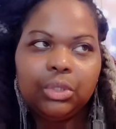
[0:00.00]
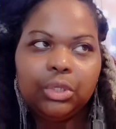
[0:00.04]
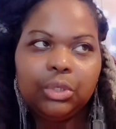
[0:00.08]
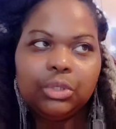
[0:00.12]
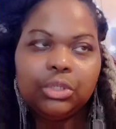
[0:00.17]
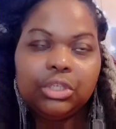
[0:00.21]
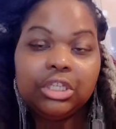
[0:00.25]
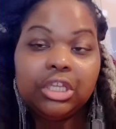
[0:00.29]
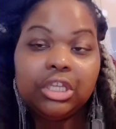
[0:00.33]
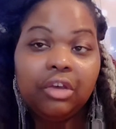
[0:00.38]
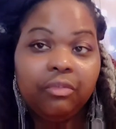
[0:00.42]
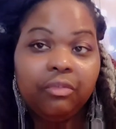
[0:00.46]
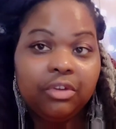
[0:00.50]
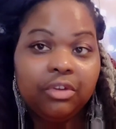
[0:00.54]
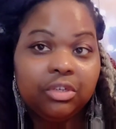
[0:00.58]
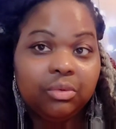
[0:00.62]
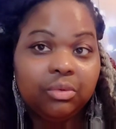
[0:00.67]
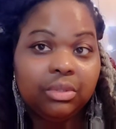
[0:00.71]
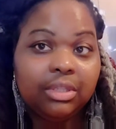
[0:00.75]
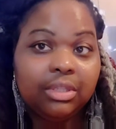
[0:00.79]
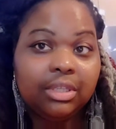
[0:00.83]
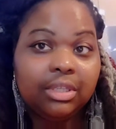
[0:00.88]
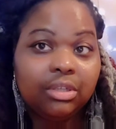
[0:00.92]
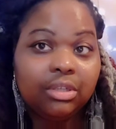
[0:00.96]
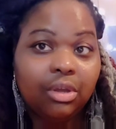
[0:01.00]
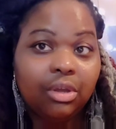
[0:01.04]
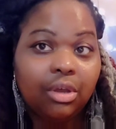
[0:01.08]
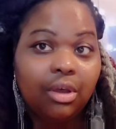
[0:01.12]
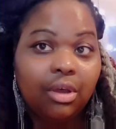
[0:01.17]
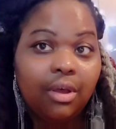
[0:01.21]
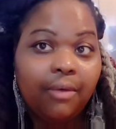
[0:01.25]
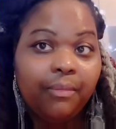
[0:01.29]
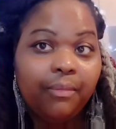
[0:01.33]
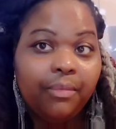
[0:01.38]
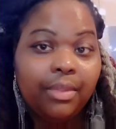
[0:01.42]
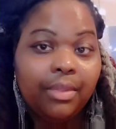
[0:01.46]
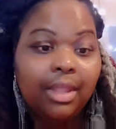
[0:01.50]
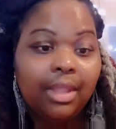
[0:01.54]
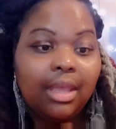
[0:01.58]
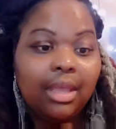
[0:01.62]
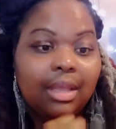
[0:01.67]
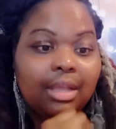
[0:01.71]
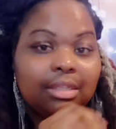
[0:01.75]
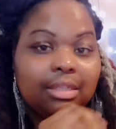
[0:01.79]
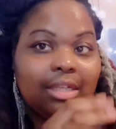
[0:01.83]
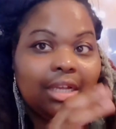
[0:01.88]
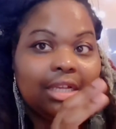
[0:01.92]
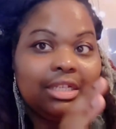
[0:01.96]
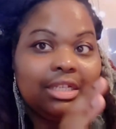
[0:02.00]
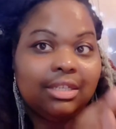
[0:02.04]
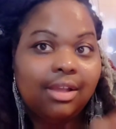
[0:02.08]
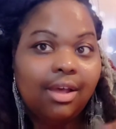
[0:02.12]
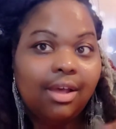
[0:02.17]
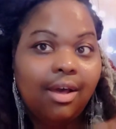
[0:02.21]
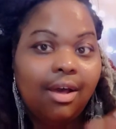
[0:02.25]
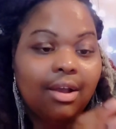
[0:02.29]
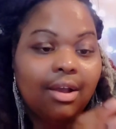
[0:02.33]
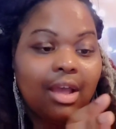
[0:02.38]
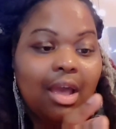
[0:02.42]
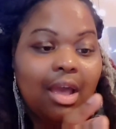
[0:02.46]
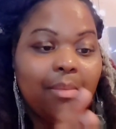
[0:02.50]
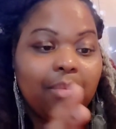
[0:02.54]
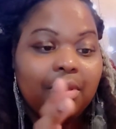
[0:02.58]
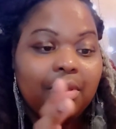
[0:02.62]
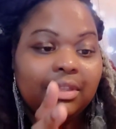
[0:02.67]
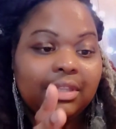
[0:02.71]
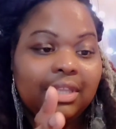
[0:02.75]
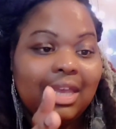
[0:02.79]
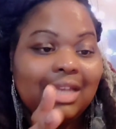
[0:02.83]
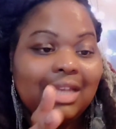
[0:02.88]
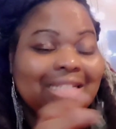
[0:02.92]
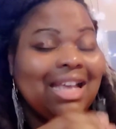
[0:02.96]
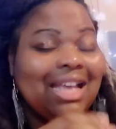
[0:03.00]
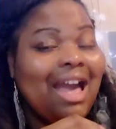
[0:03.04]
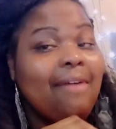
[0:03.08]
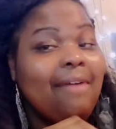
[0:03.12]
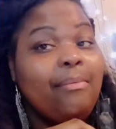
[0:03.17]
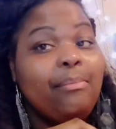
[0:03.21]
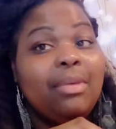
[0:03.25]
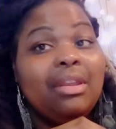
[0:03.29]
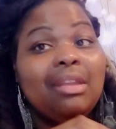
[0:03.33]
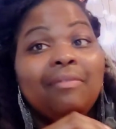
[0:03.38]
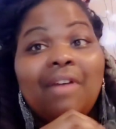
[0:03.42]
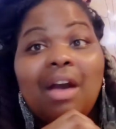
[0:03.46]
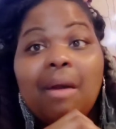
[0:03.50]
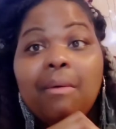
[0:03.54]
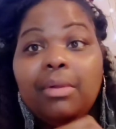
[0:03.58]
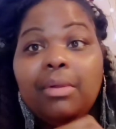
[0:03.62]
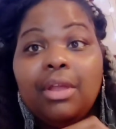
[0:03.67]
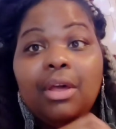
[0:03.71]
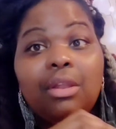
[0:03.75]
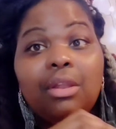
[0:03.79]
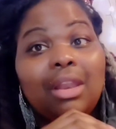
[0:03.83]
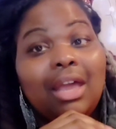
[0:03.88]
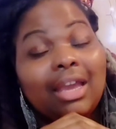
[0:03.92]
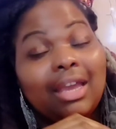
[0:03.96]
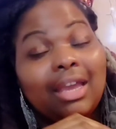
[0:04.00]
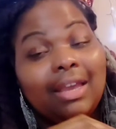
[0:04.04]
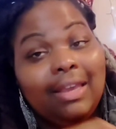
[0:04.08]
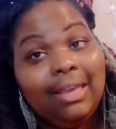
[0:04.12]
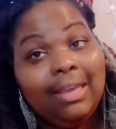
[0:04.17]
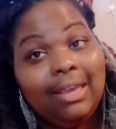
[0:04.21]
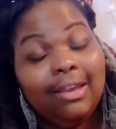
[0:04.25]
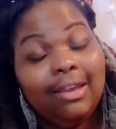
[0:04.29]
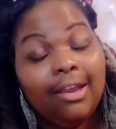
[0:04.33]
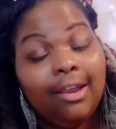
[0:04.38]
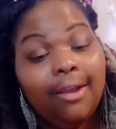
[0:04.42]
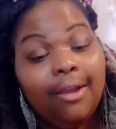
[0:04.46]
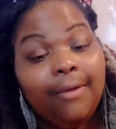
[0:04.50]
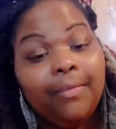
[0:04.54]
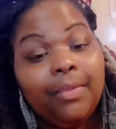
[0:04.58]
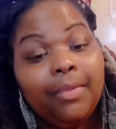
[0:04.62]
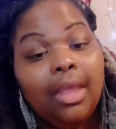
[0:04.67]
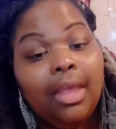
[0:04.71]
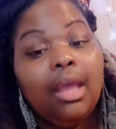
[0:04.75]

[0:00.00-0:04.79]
selfish with this haul because I saw a couple of things. I haven't been to Five Below in like a year.